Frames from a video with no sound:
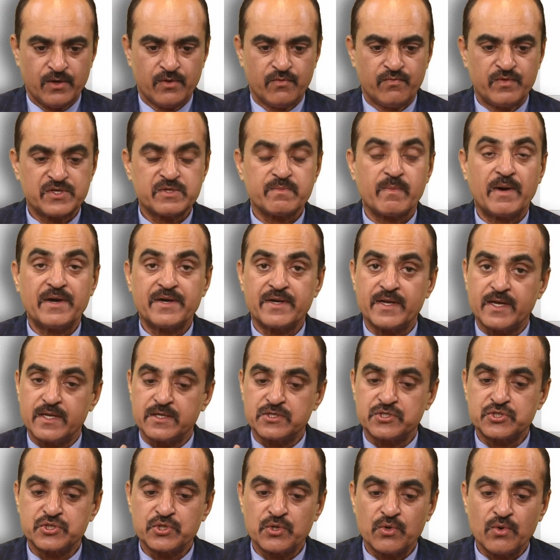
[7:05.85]
which might
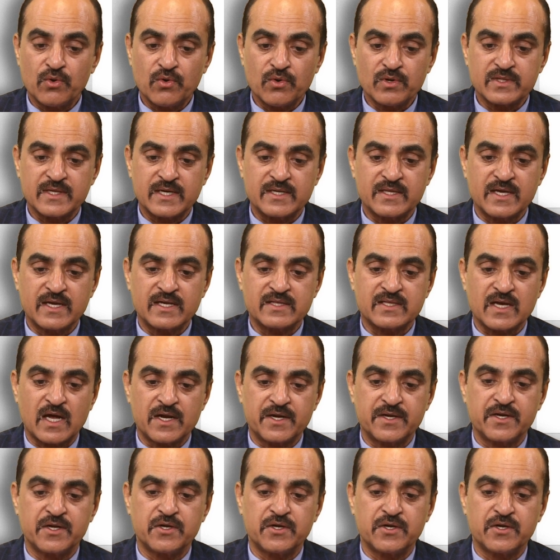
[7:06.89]
ensure that the ethylene